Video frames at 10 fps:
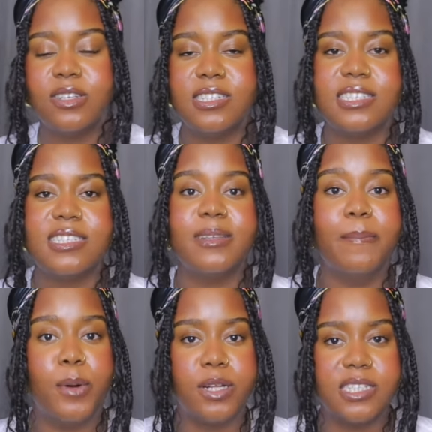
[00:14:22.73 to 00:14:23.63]
So this is the
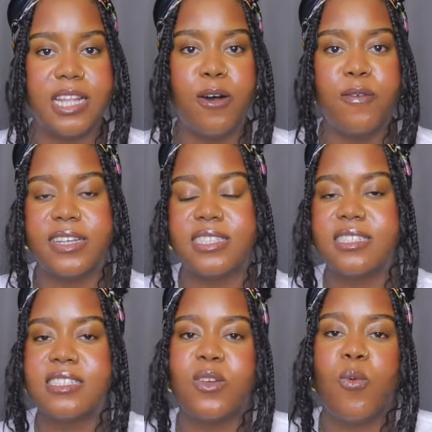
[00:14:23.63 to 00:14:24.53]
body that
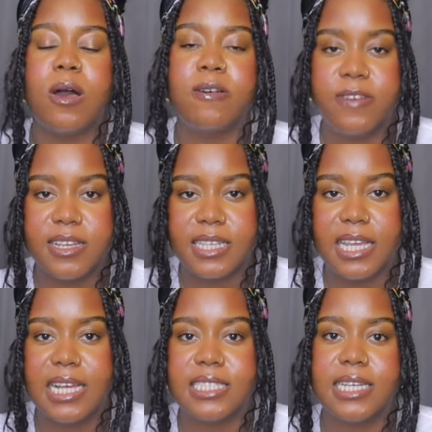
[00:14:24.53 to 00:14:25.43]
oversees the welfare
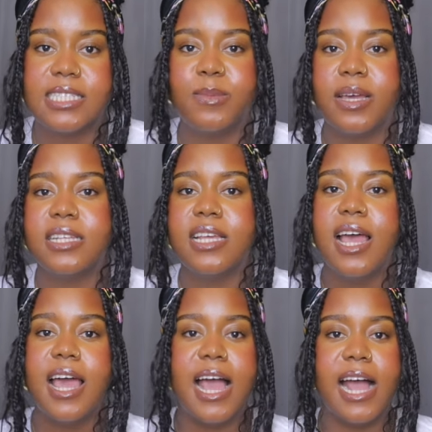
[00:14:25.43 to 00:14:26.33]
skill assessment,
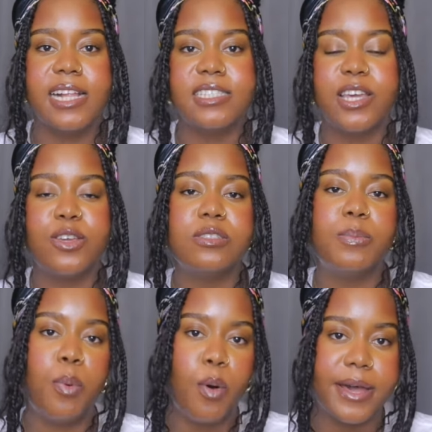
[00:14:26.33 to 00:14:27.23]
and they use
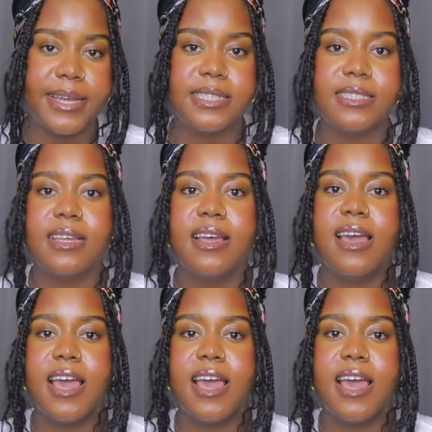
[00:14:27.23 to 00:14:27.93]
points.